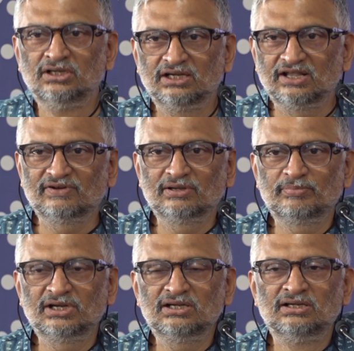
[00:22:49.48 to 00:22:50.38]

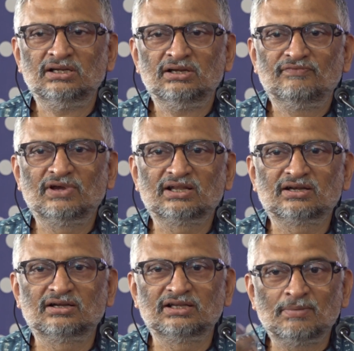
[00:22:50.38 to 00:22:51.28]
development
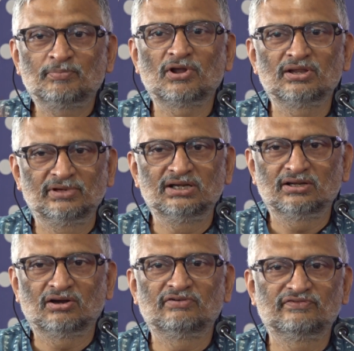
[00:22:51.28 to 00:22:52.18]
where
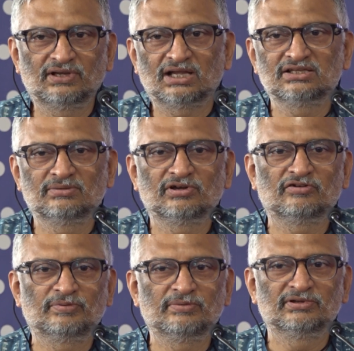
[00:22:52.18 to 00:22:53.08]
employment of large number
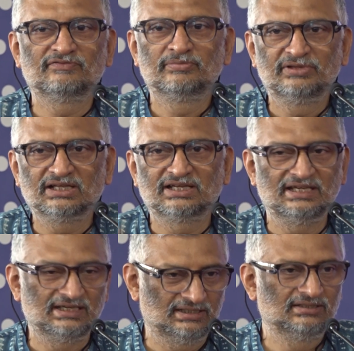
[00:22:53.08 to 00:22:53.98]
of people will be the
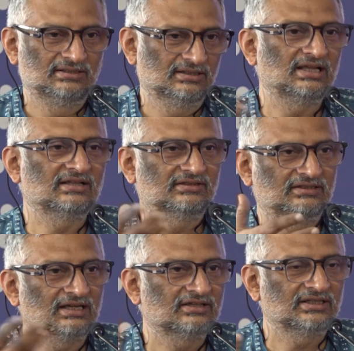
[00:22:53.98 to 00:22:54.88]
key. That's
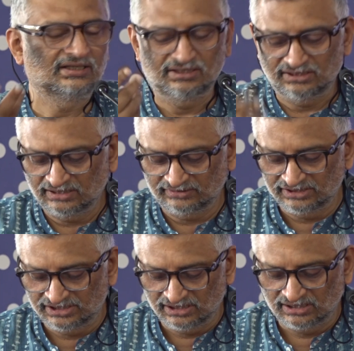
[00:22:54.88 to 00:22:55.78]

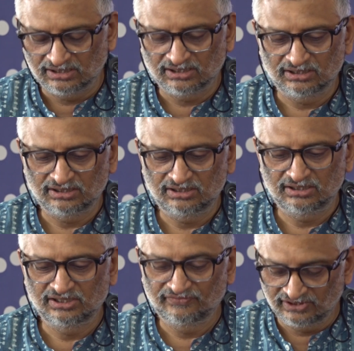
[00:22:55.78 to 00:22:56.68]
essential
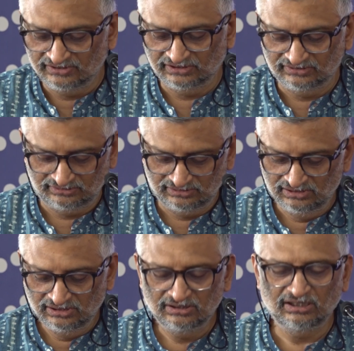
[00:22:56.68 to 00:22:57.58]
differences
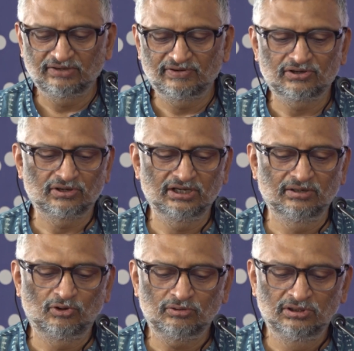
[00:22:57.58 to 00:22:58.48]
that they were talking
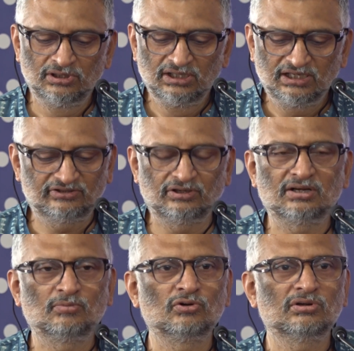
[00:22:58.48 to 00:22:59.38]
about. It's not
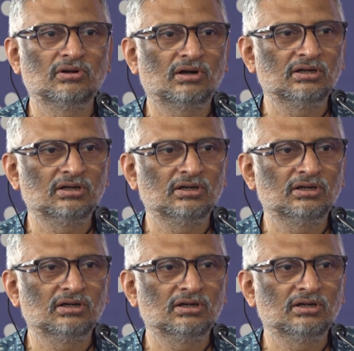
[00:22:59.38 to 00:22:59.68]
about